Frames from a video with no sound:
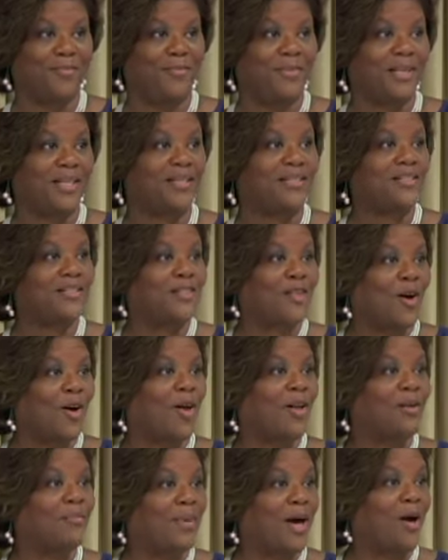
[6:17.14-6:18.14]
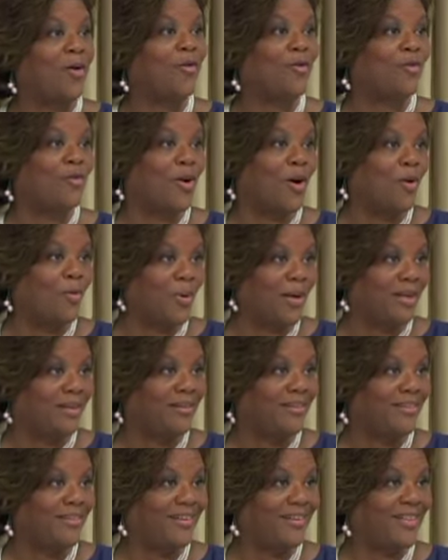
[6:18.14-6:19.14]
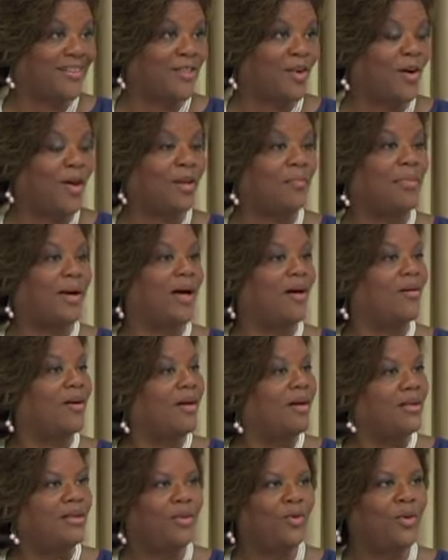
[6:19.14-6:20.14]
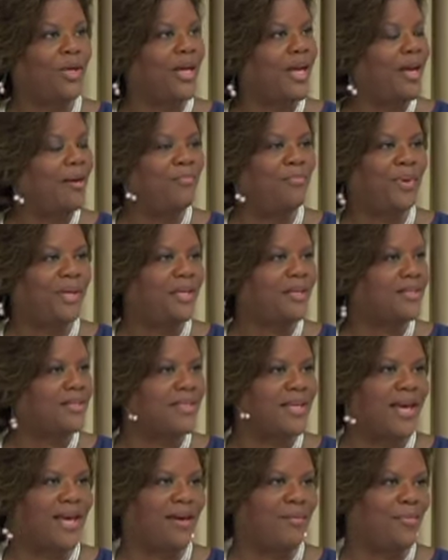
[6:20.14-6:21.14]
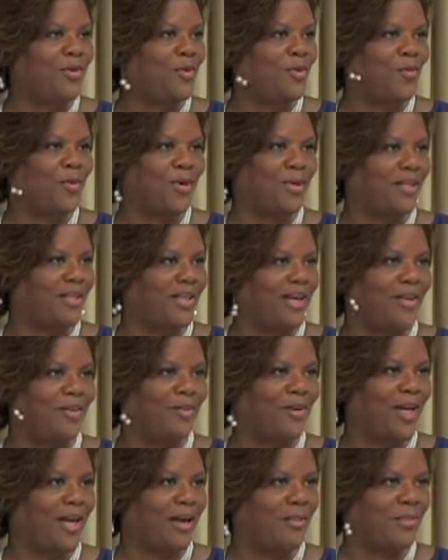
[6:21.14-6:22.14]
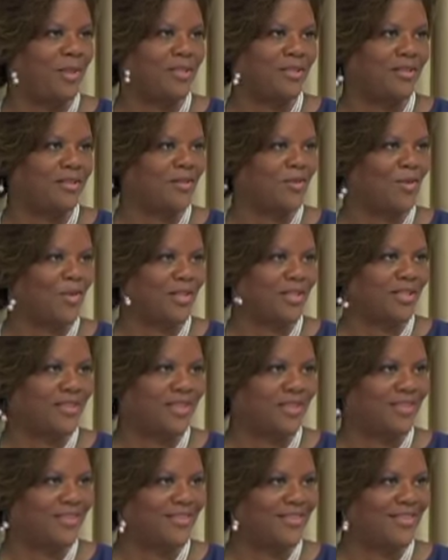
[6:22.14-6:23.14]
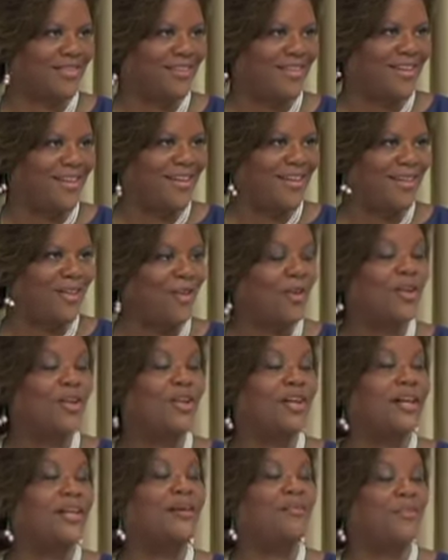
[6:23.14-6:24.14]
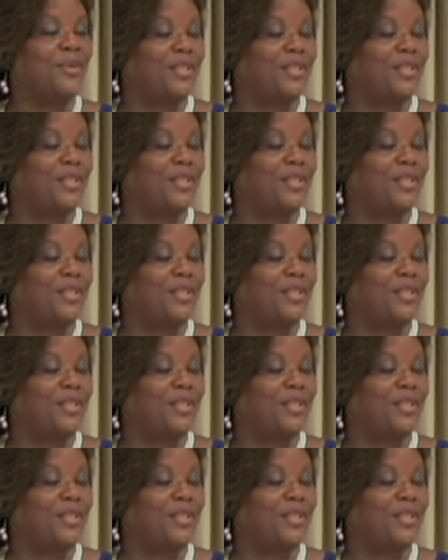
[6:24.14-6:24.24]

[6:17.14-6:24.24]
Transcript: because it's all about growing. It's all about, you can't be the same you were the day you came into this organization. You're going to